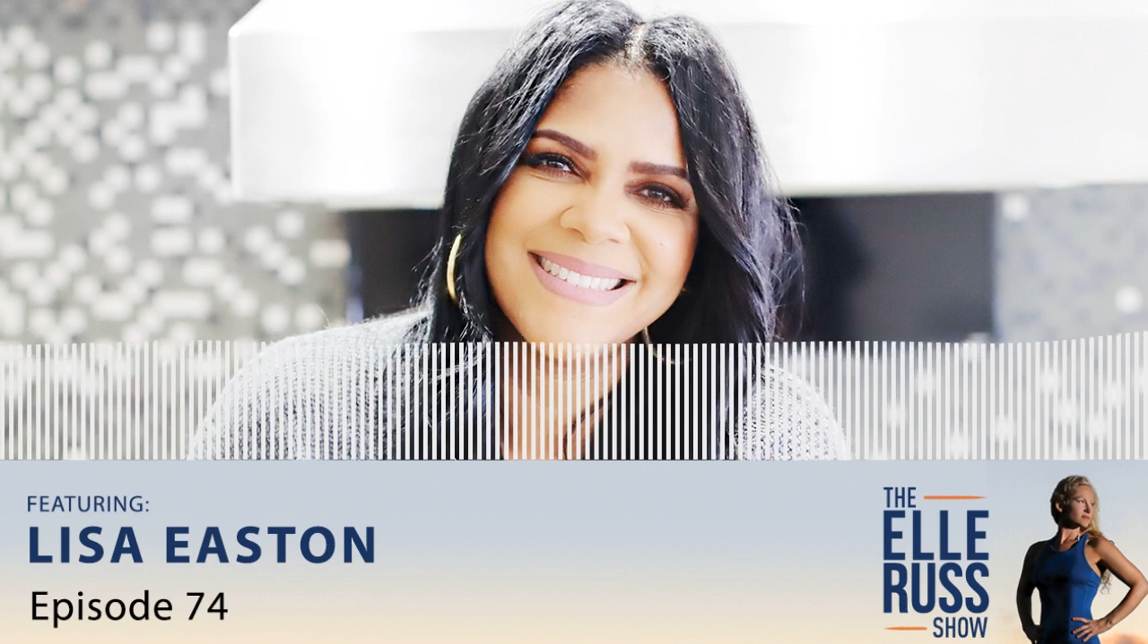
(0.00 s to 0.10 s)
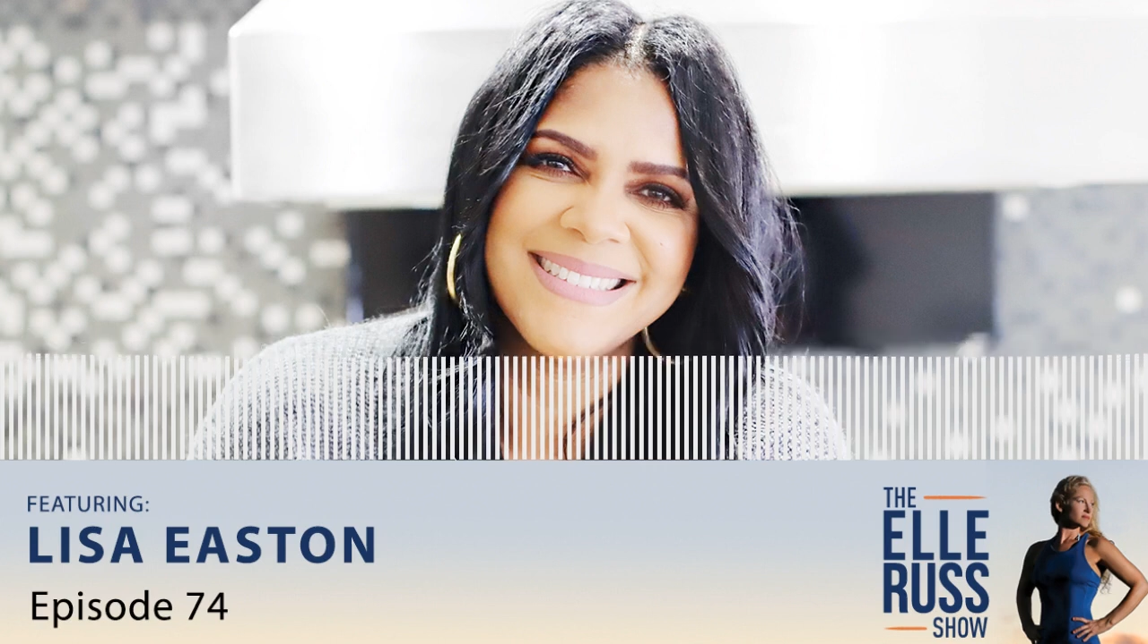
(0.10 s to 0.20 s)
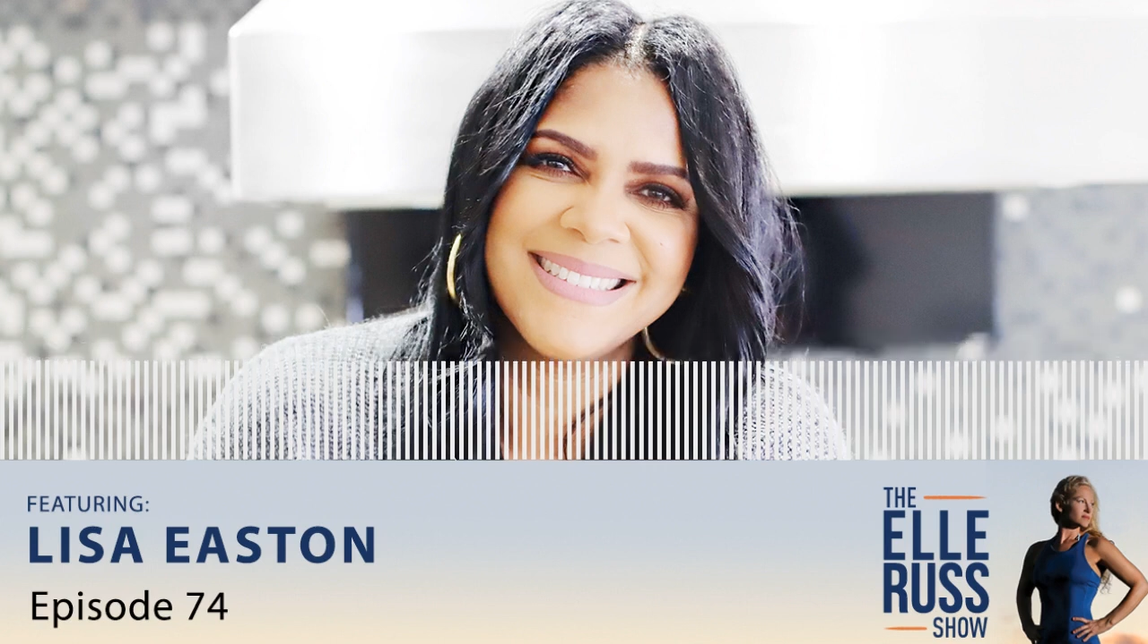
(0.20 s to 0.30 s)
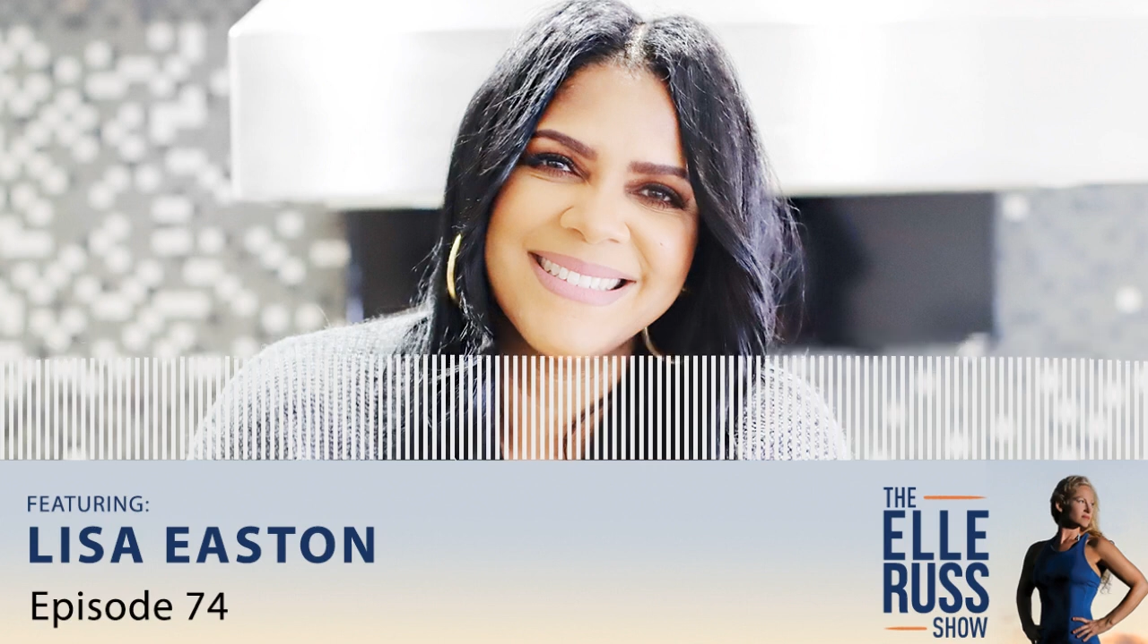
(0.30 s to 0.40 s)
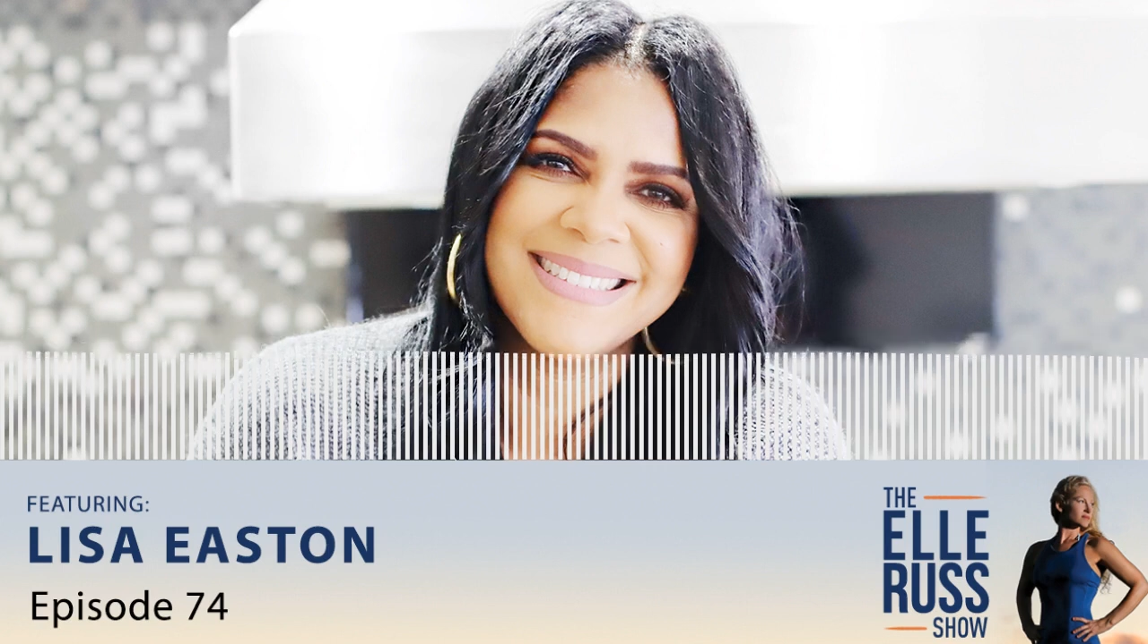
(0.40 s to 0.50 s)

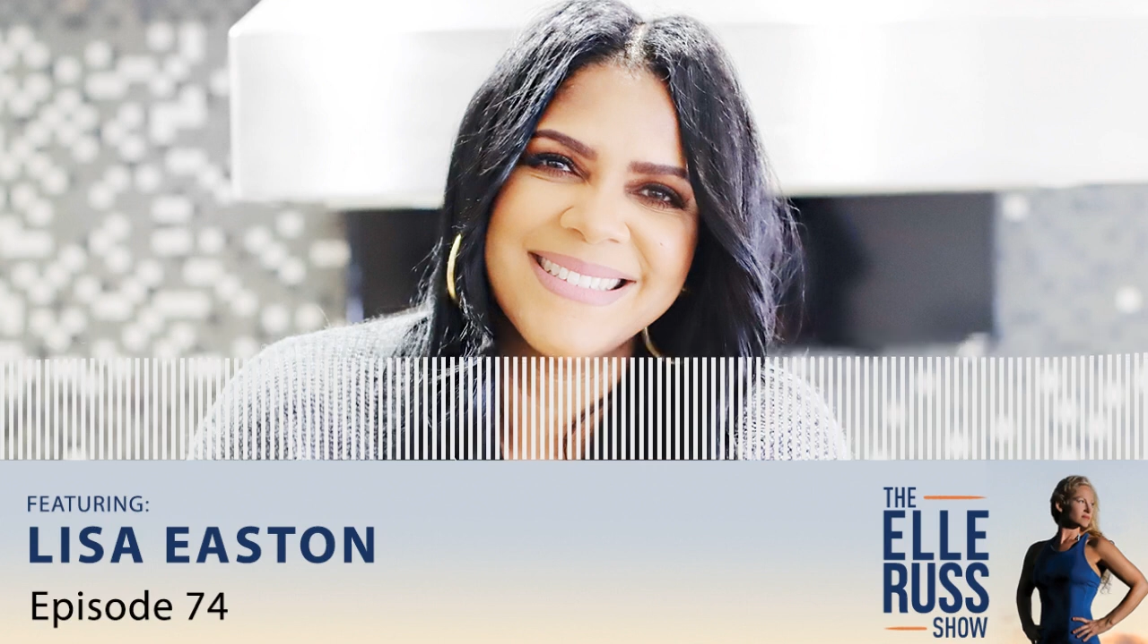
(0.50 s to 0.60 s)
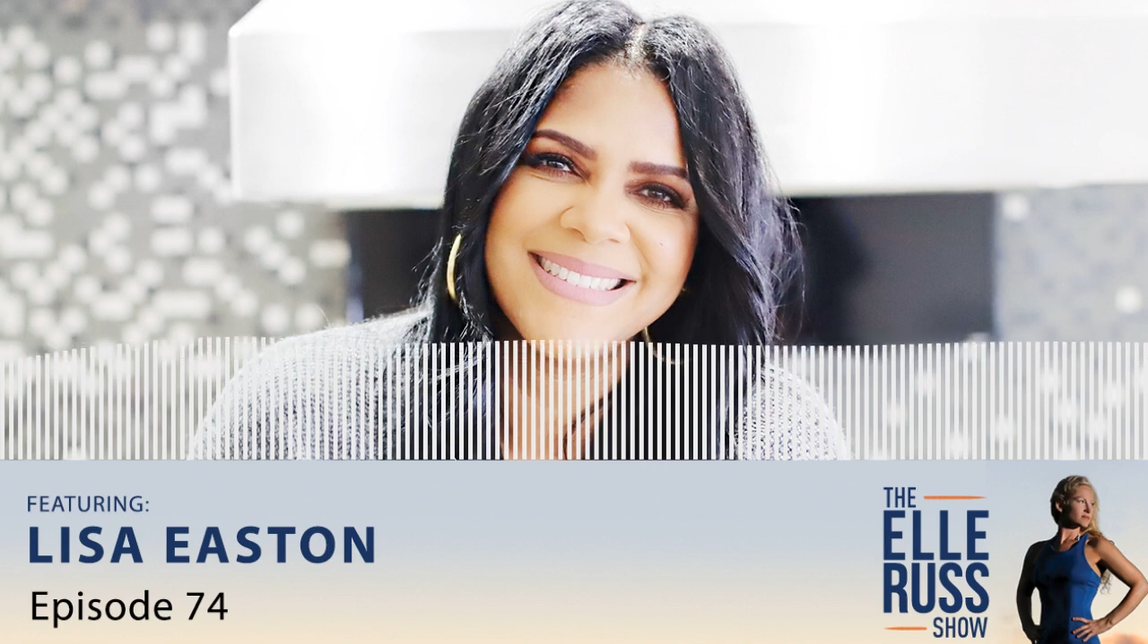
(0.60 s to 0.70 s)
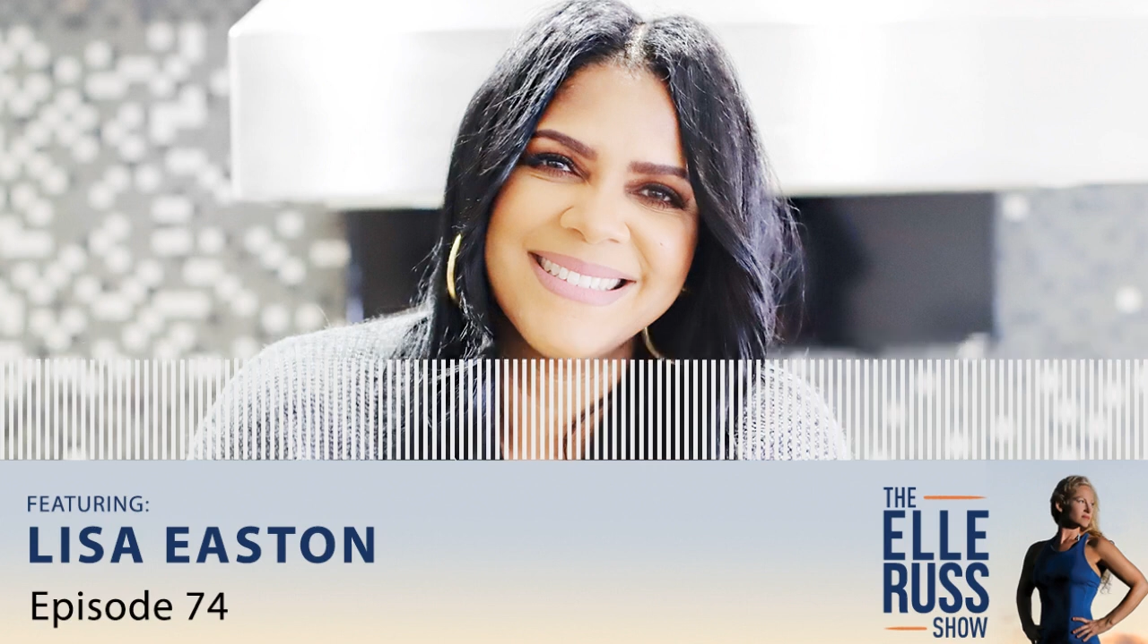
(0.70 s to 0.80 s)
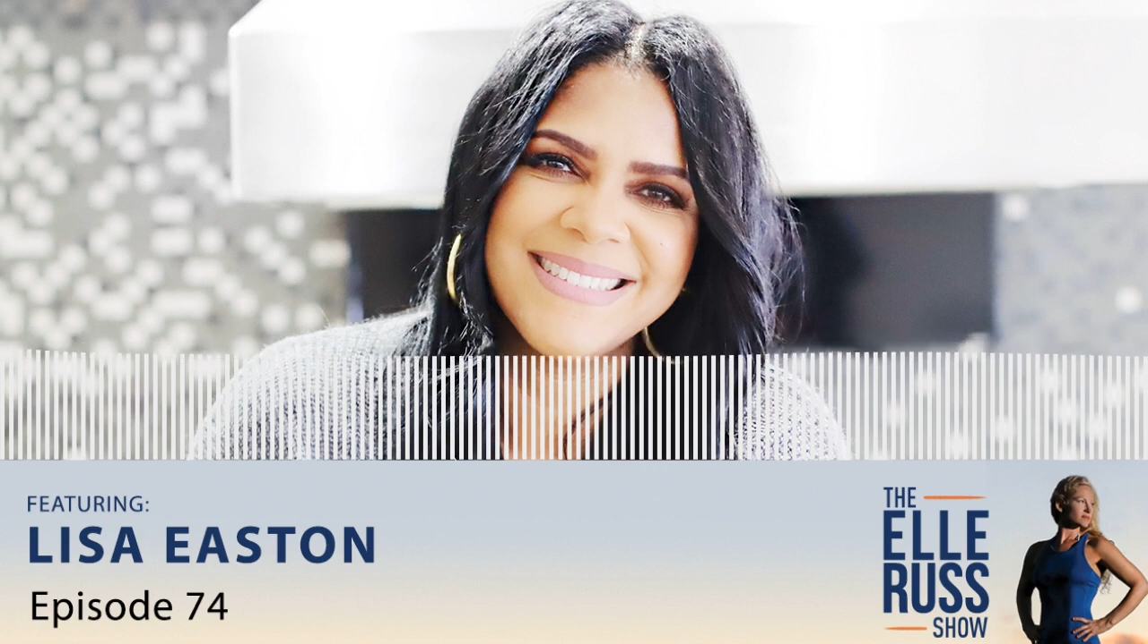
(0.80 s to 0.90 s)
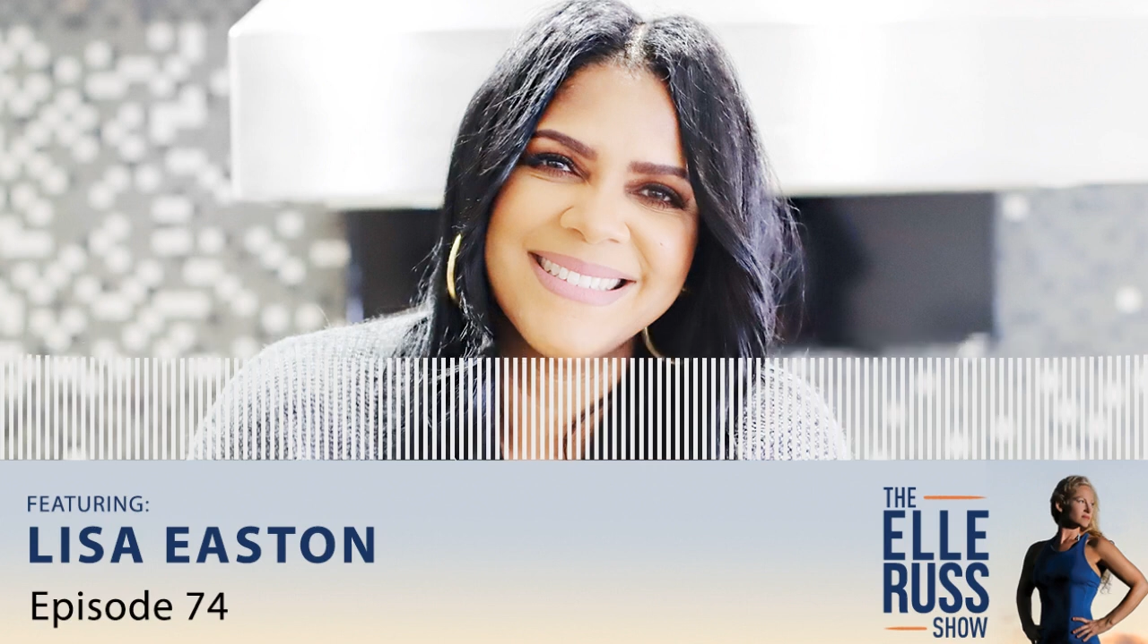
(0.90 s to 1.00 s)
rest is pretty
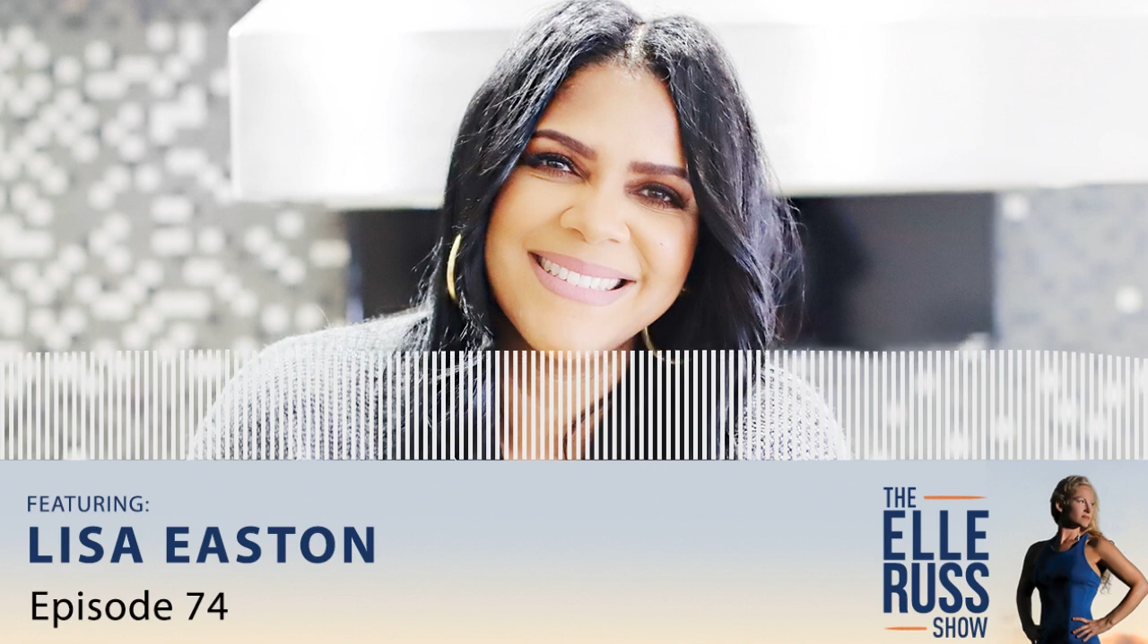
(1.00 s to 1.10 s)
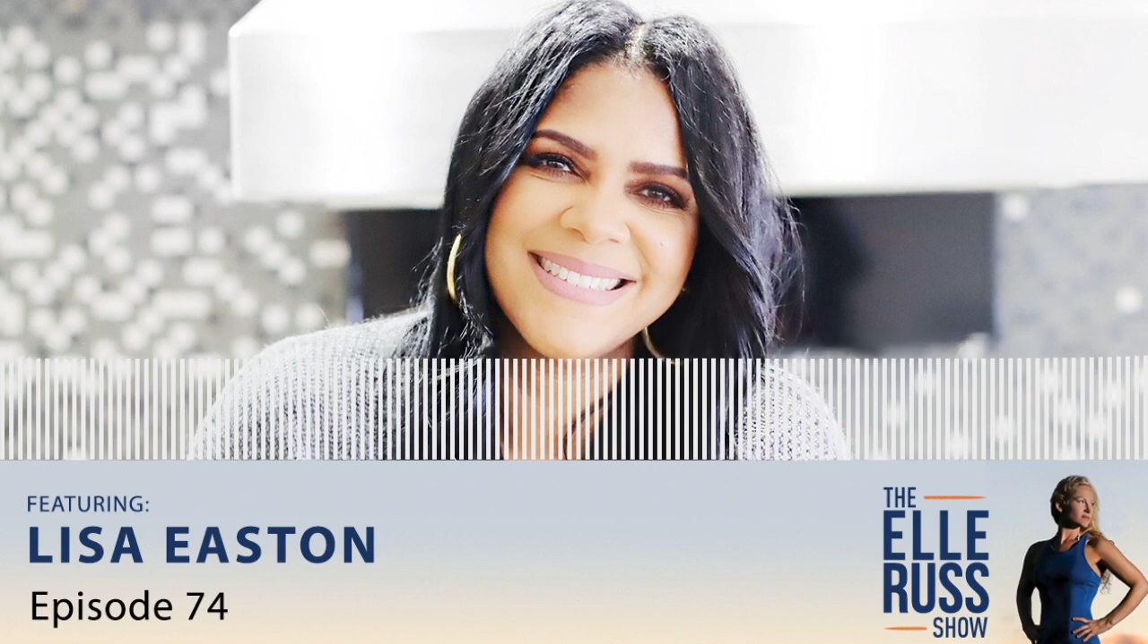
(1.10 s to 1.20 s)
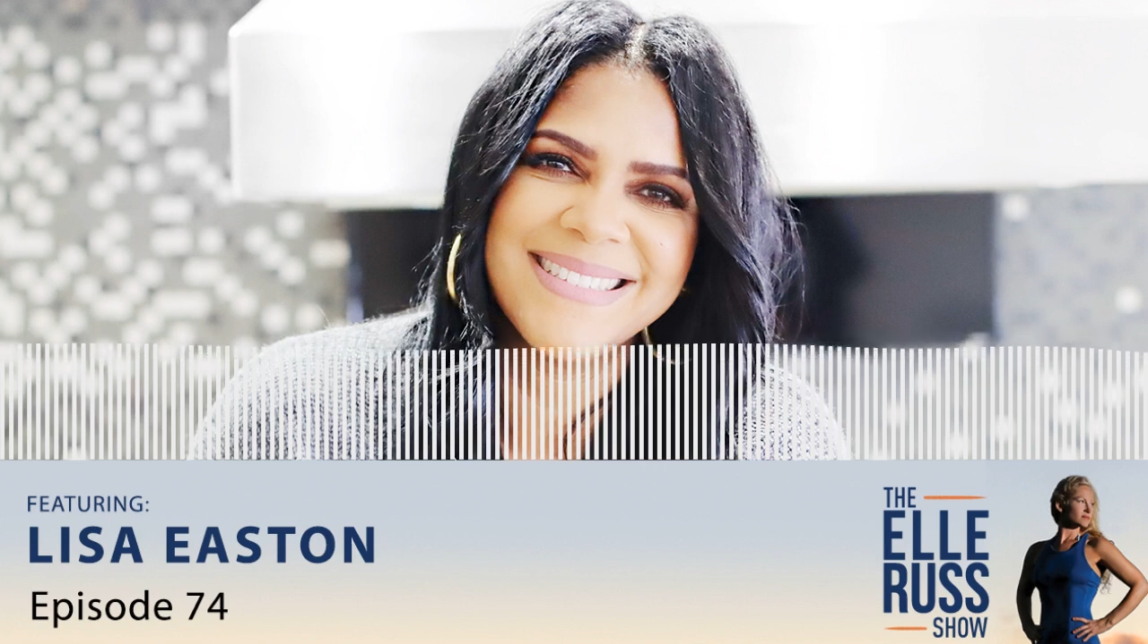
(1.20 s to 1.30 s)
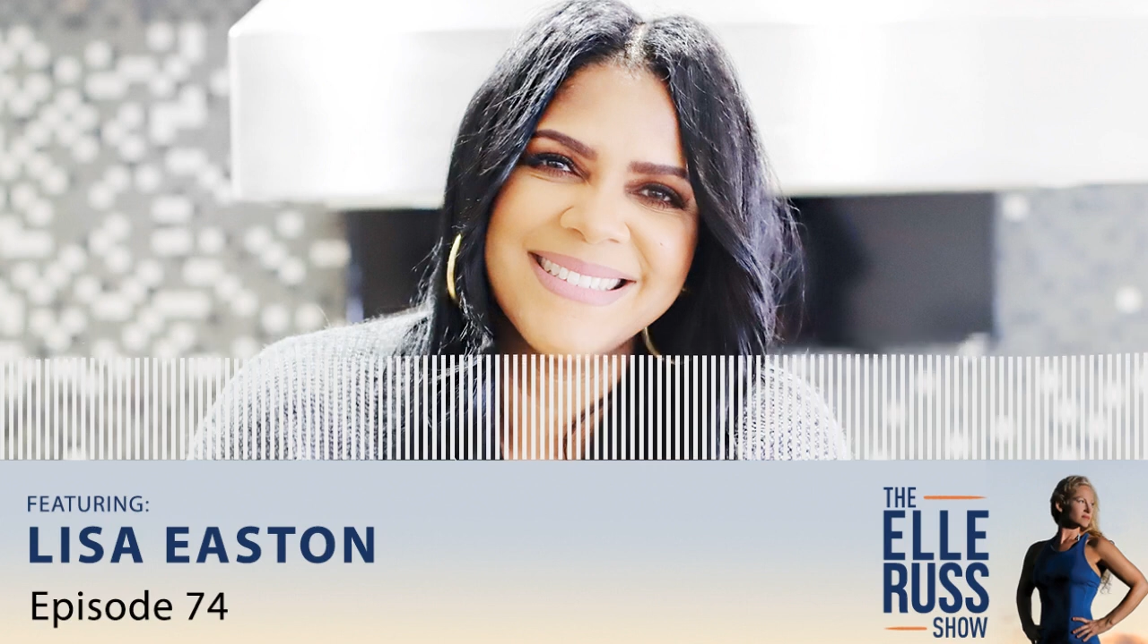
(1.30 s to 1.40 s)
much history.